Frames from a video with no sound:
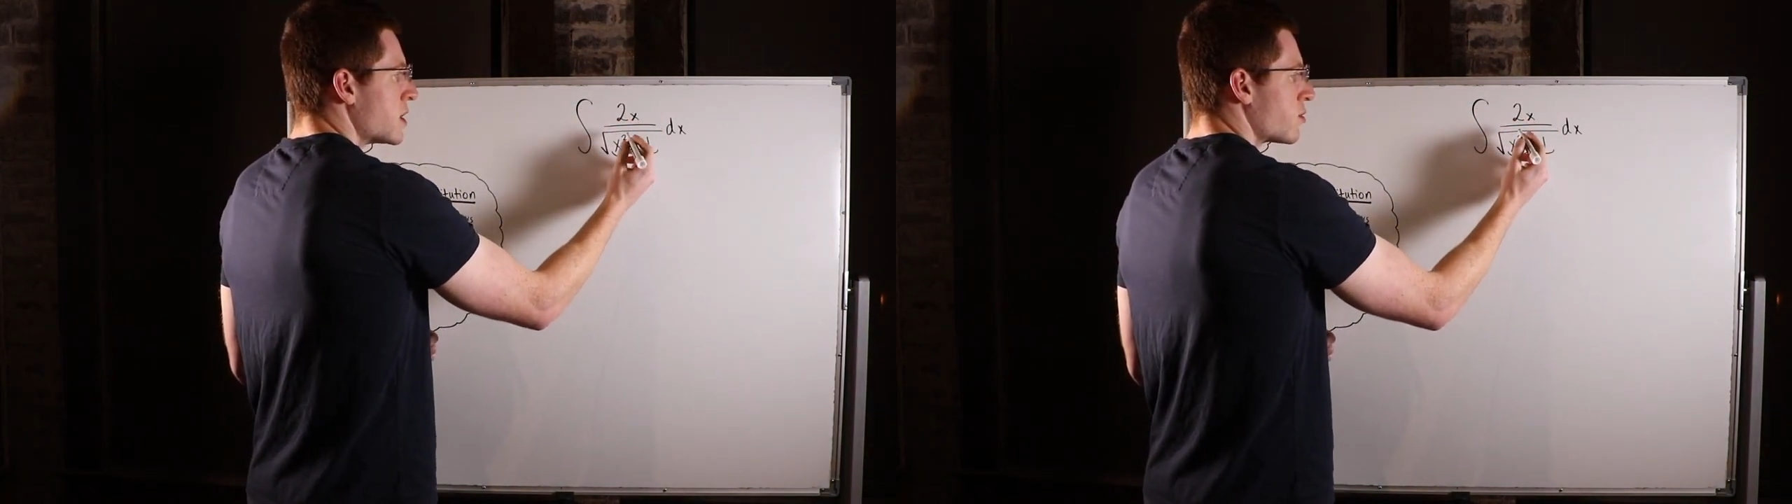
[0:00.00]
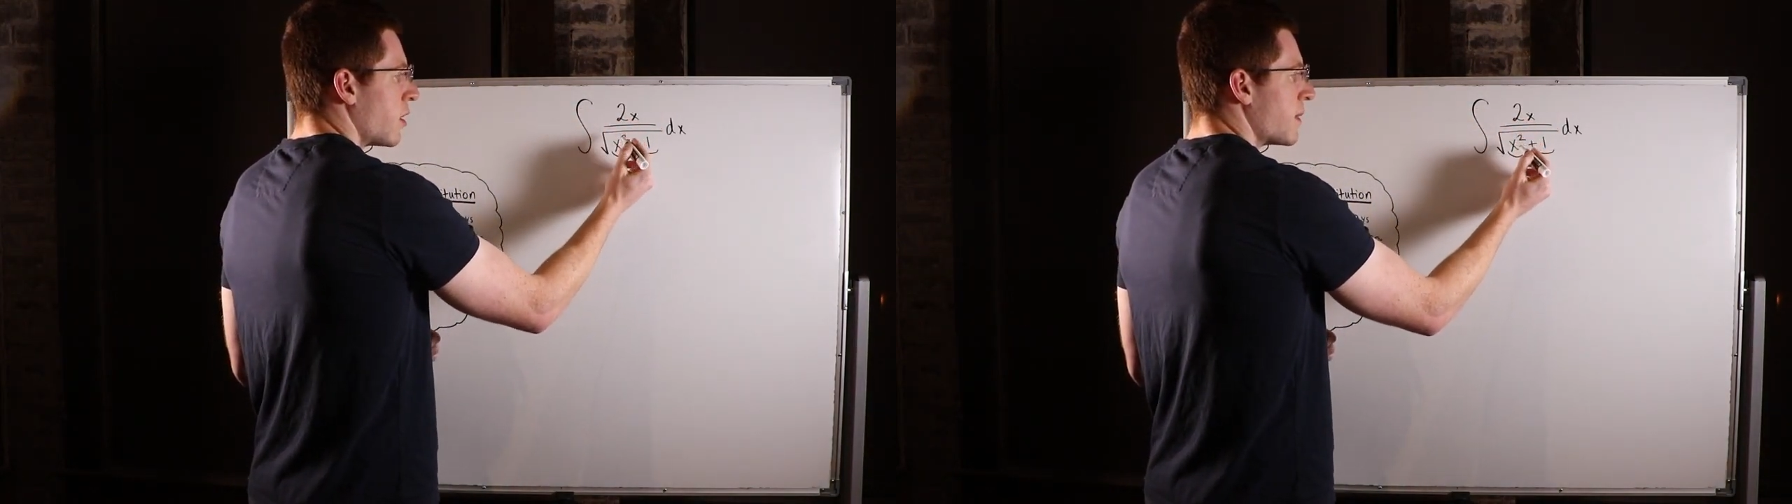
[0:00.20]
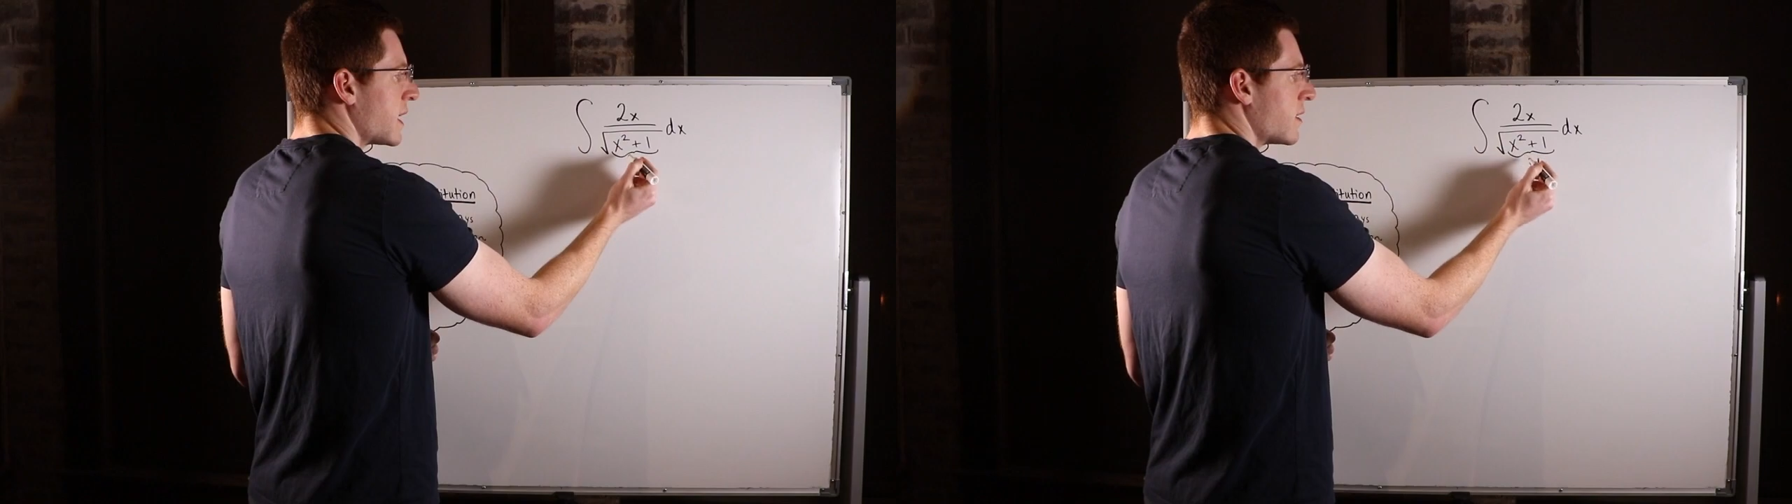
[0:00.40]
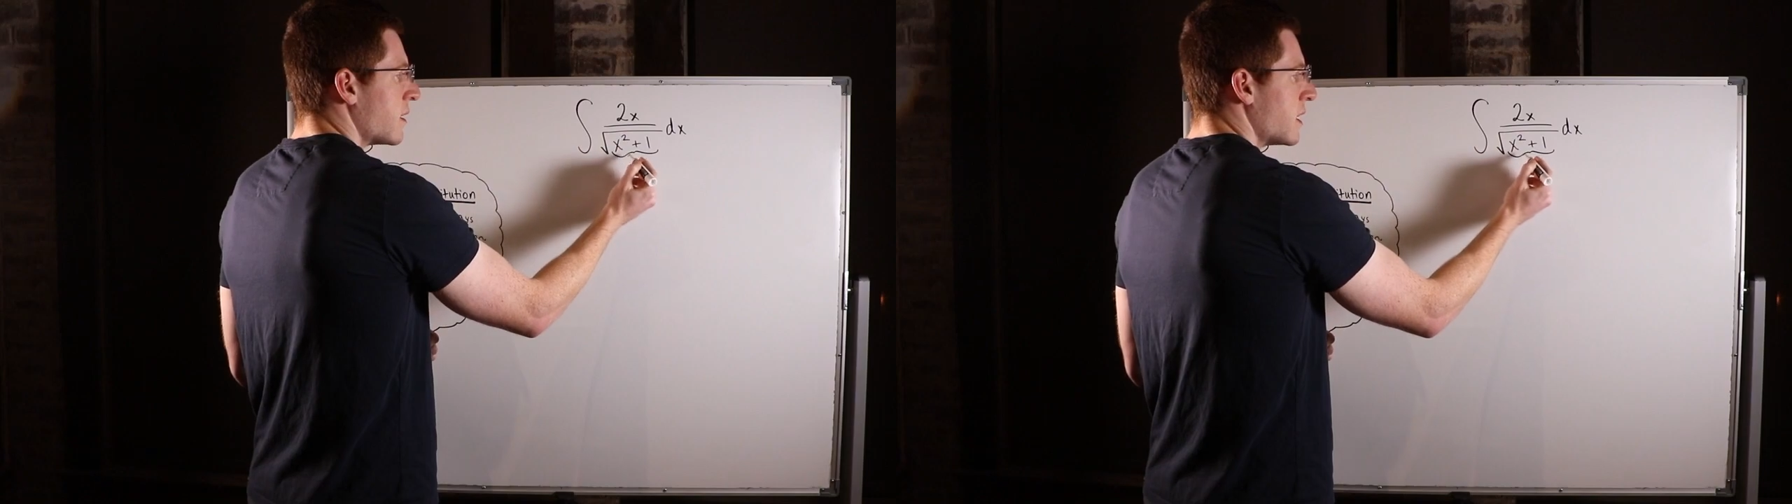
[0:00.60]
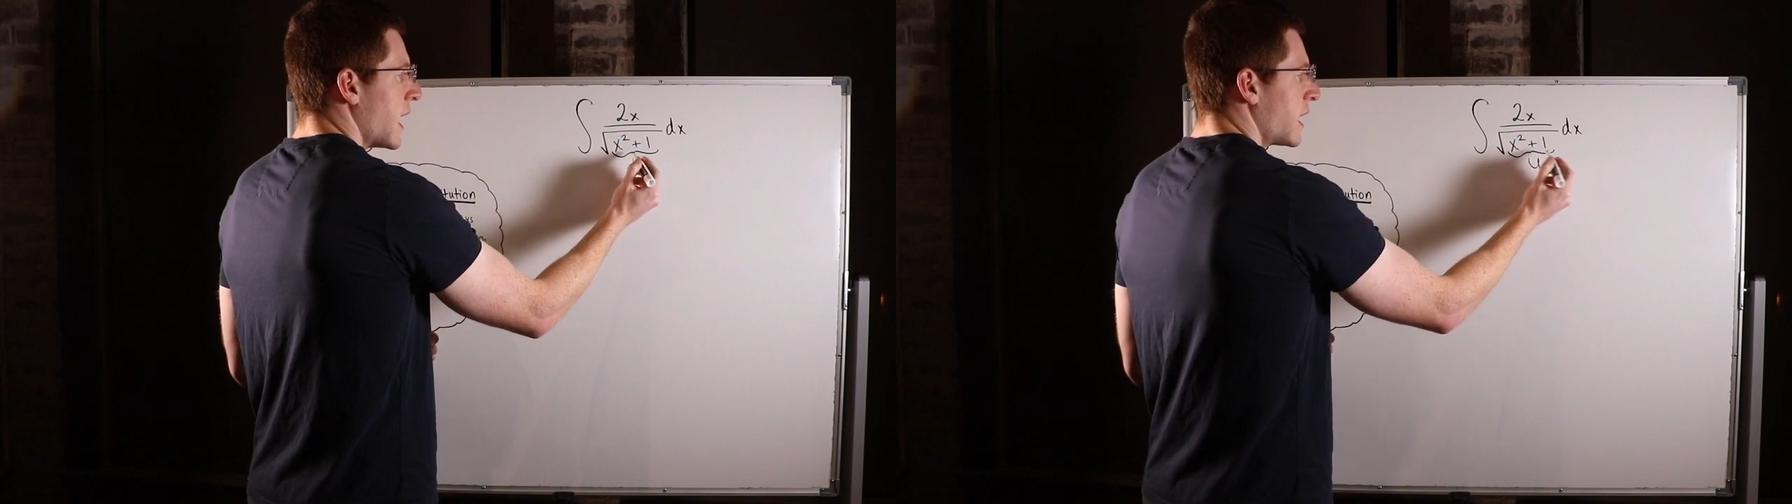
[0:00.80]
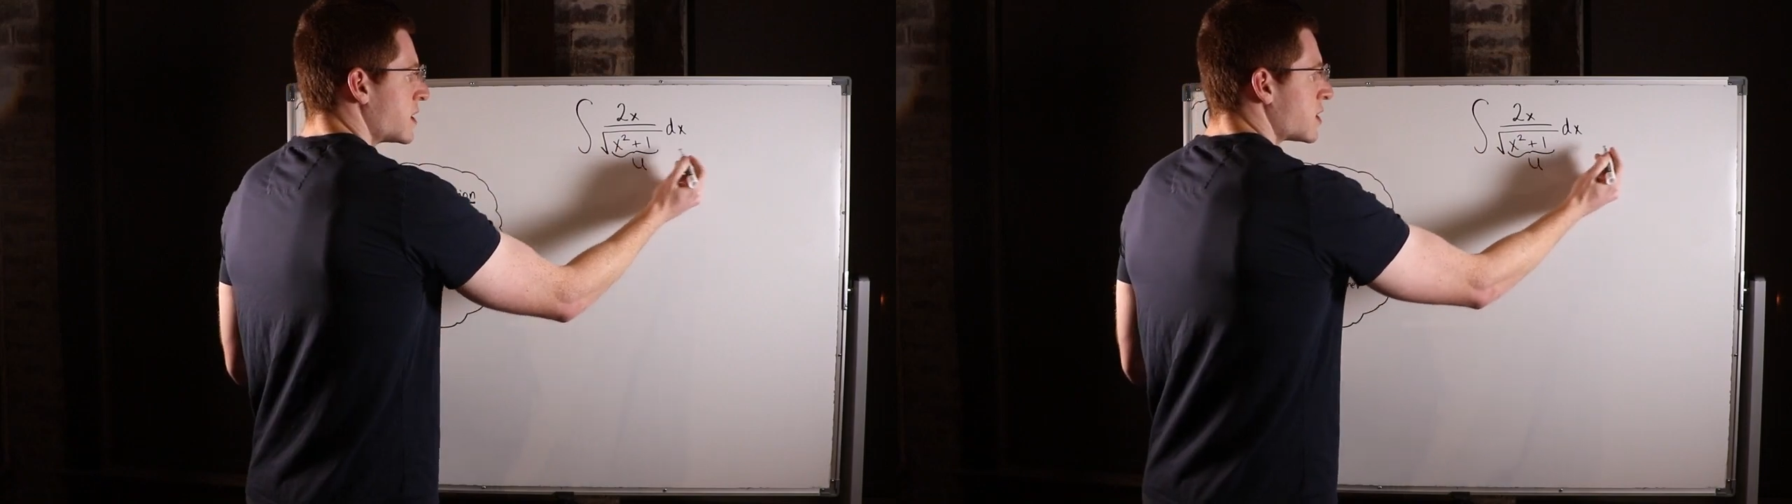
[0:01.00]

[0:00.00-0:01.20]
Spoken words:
So I'll make x